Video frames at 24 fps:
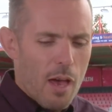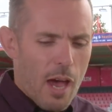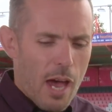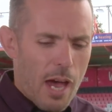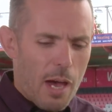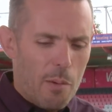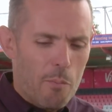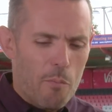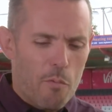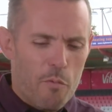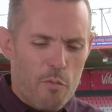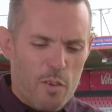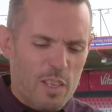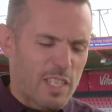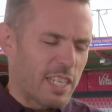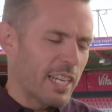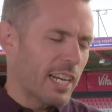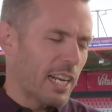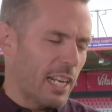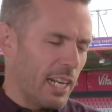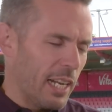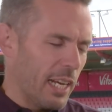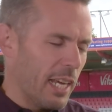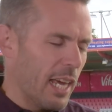Um,
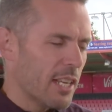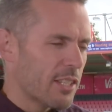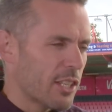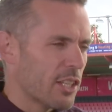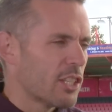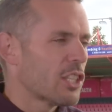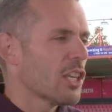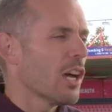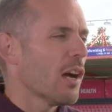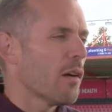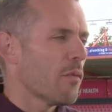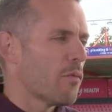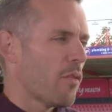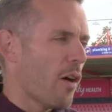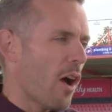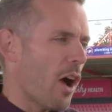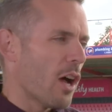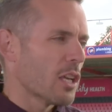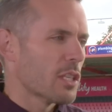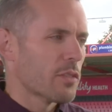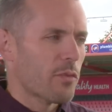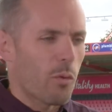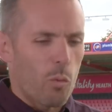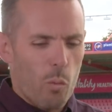physically, it's a tough
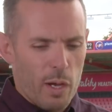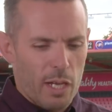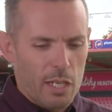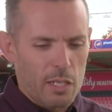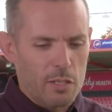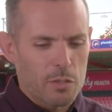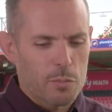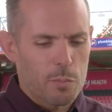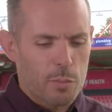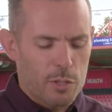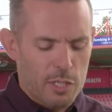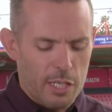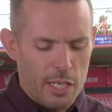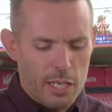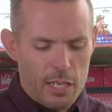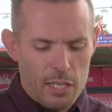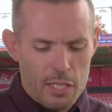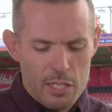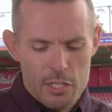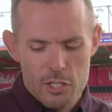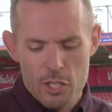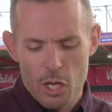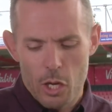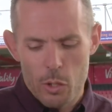ask for wingers,
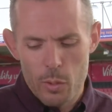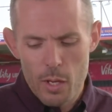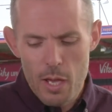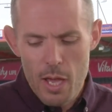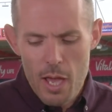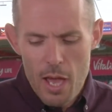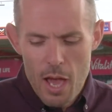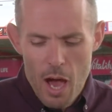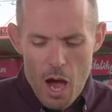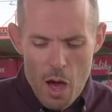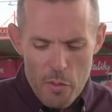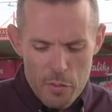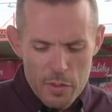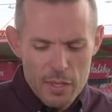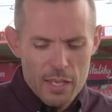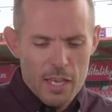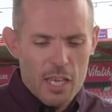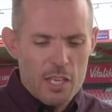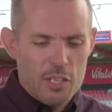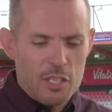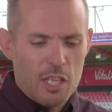particularly. So I think